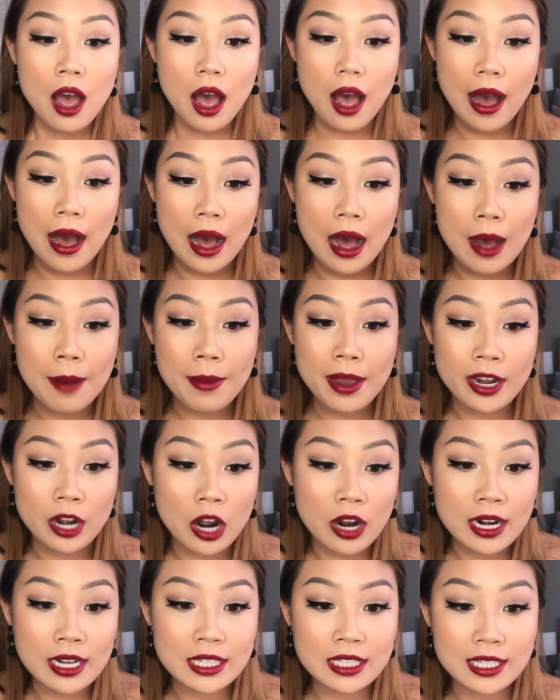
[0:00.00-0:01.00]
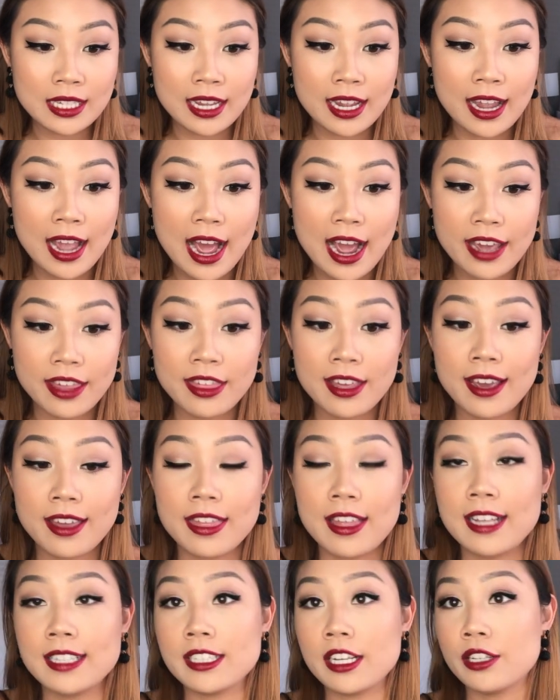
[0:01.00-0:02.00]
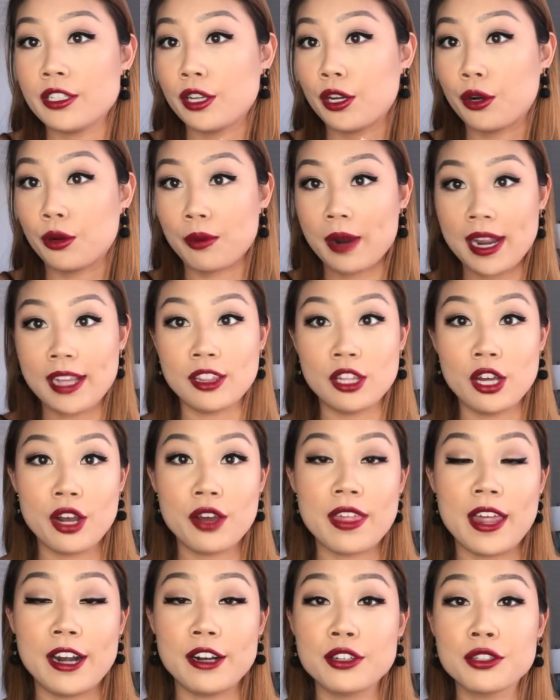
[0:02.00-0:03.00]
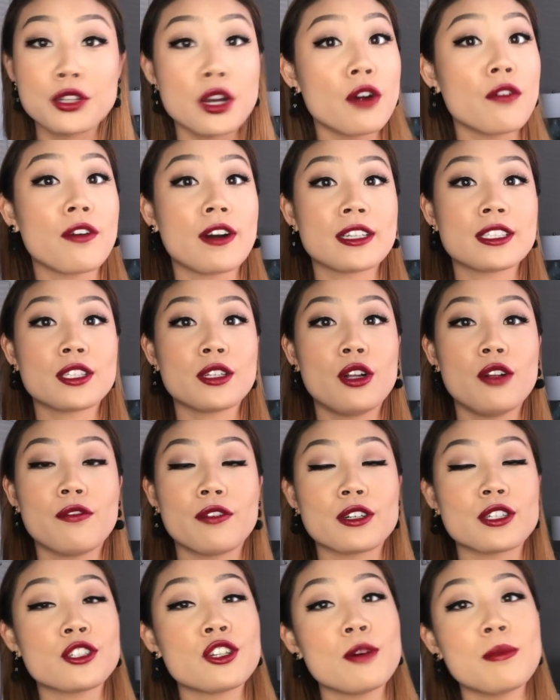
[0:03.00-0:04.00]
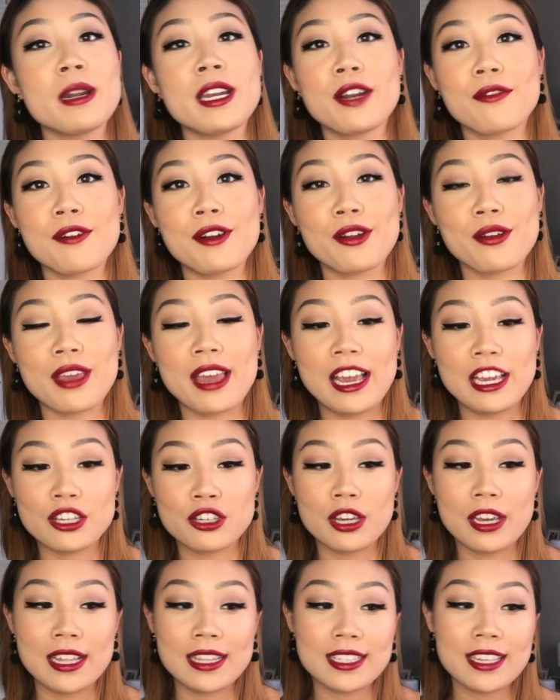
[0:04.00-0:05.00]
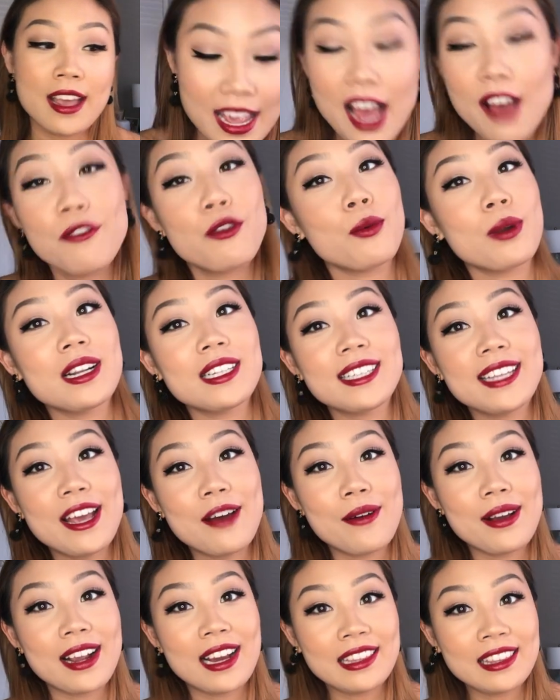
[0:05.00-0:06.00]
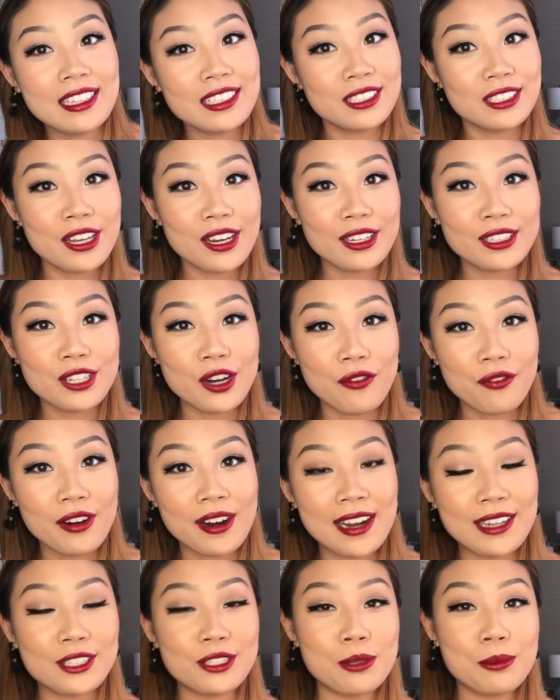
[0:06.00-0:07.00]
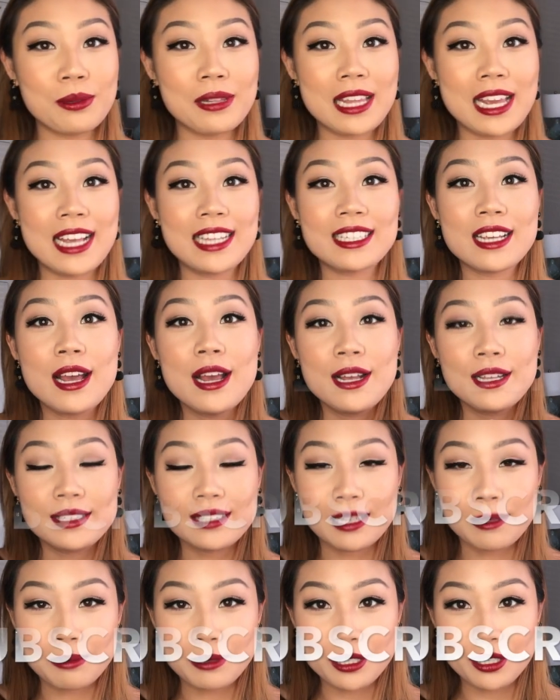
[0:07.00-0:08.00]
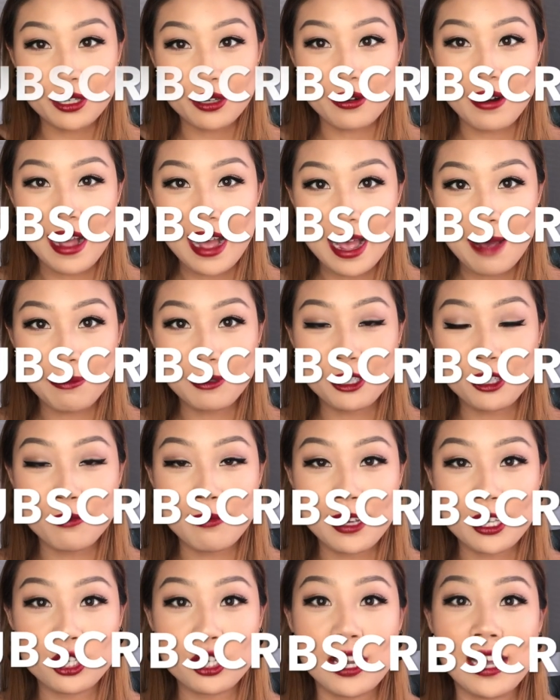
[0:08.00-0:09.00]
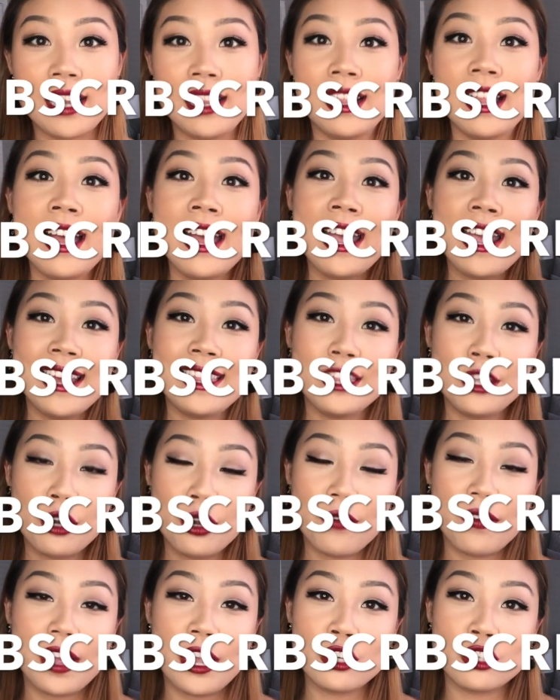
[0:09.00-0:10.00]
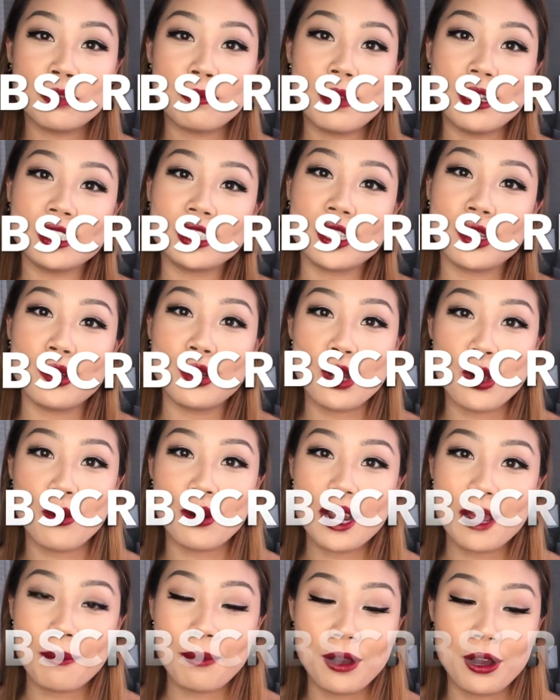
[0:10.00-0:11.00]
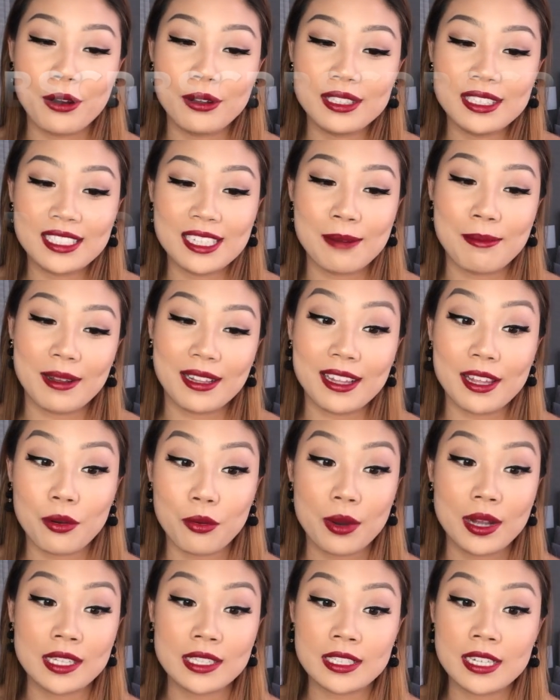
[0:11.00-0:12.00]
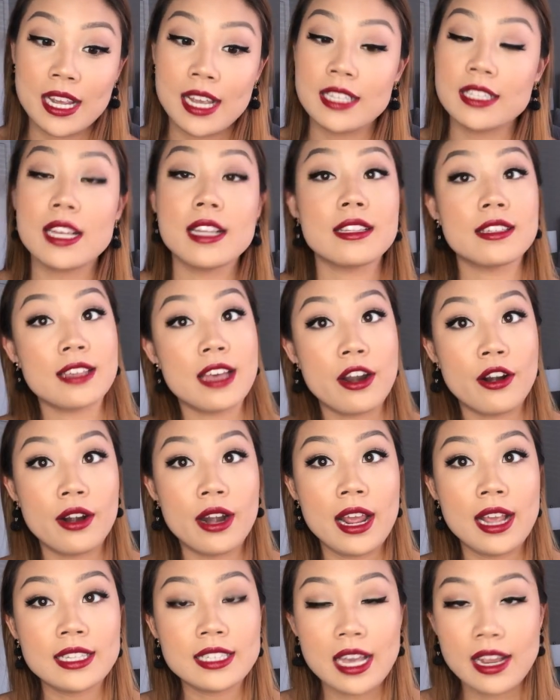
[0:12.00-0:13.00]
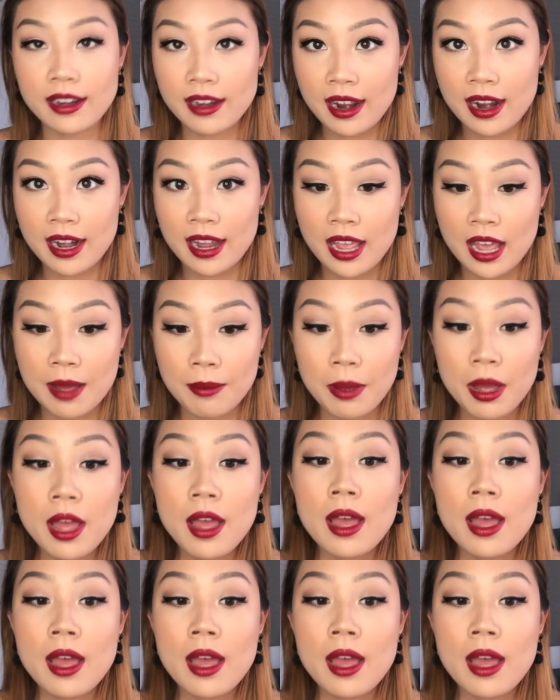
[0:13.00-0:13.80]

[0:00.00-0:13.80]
And honestly, I think this is a great look that is so versatile for so many different occasions. Yeah, if you want to see how I got this look, don't forget to please subscribe to my channel. Hit the notification bell so you know when I post, typically Wednesdays and Saturdays at 9 a.m.